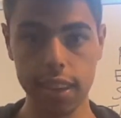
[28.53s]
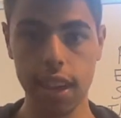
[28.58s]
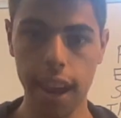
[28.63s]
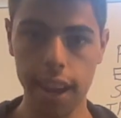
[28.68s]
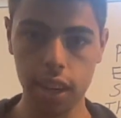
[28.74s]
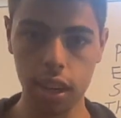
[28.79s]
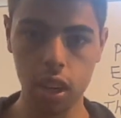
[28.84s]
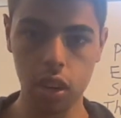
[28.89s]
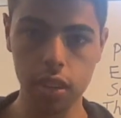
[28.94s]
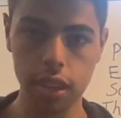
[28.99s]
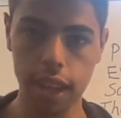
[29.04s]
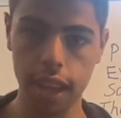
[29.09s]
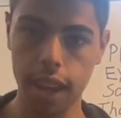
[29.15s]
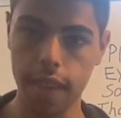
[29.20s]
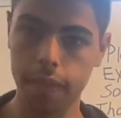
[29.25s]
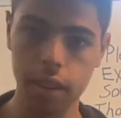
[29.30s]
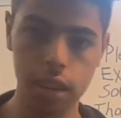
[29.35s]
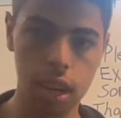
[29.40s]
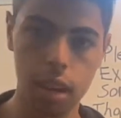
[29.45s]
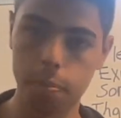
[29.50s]
I know that I
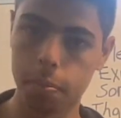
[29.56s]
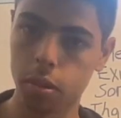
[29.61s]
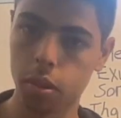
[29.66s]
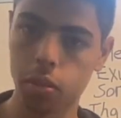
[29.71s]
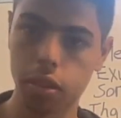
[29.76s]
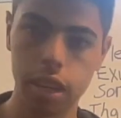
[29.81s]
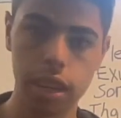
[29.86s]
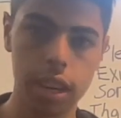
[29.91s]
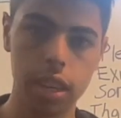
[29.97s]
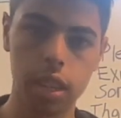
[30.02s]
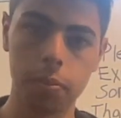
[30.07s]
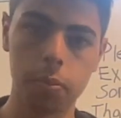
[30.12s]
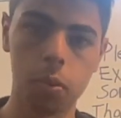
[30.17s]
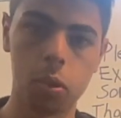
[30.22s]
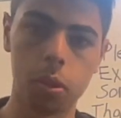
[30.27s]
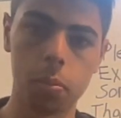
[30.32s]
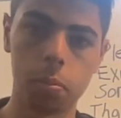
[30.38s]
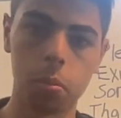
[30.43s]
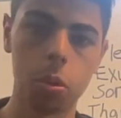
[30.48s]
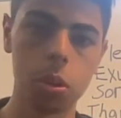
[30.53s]
haven't uploaded any
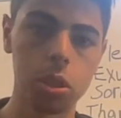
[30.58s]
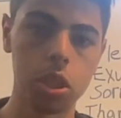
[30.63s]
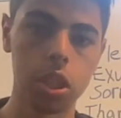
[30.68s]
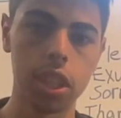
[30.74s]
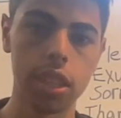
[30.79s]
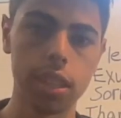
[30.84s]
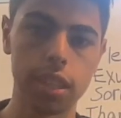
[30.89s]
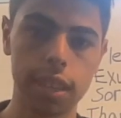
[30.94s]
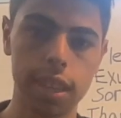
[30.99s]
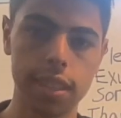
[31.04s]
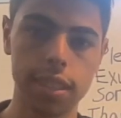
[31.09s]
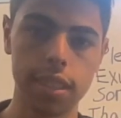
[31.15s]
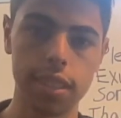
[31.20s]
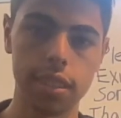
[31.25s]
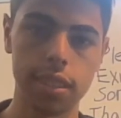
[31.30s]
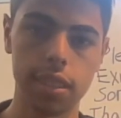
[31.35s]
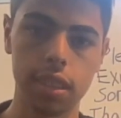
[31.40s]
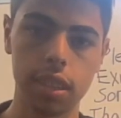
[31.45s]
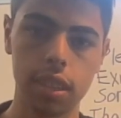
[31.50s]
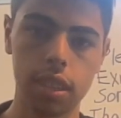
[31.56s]
more Portuguese
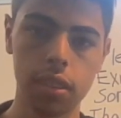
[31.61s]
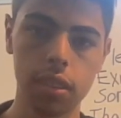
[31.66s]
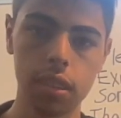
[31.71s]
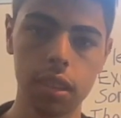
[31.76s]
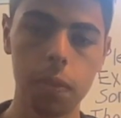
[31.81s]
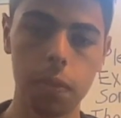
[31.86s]
lessons here